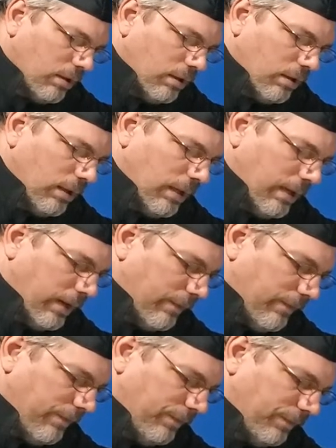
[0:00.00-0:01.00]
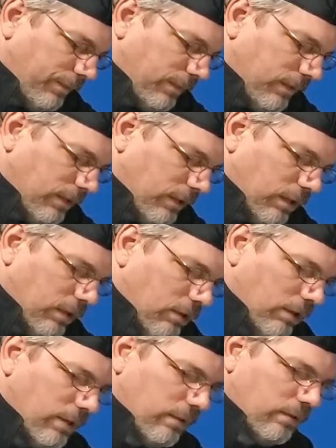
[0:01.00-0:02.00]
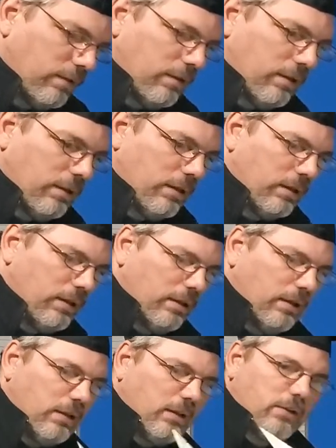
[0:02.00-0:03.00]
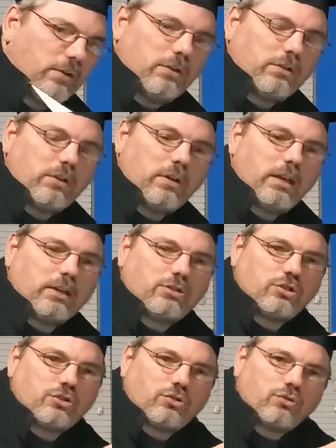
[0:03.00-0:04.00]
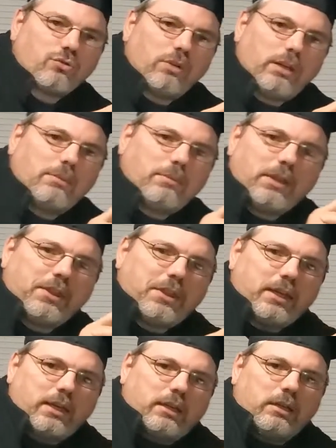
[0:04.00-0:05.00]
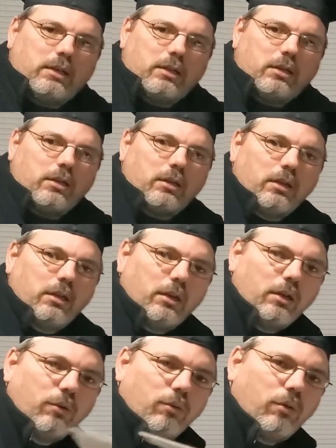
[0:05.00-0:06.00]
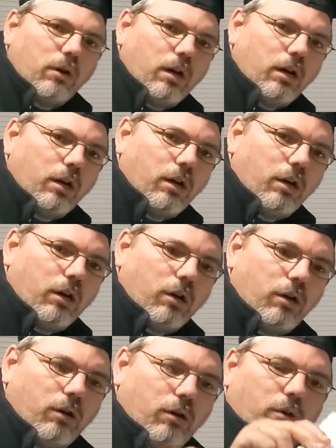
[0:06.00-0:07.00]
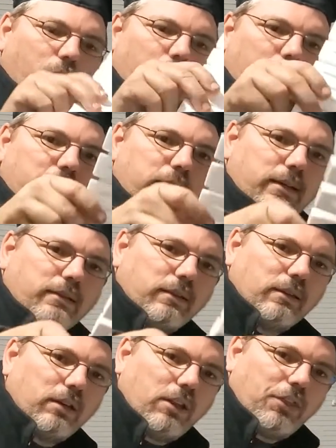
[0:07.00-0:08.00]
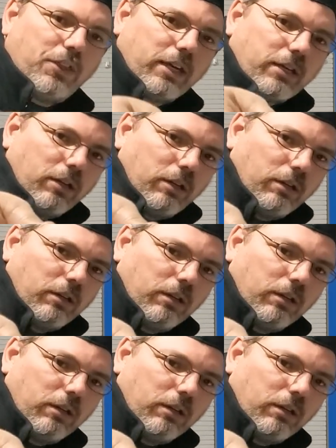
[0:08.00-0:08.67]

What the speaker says: Yeah, here it is. Starts extremely thin. Whoa! Gets a little thicker.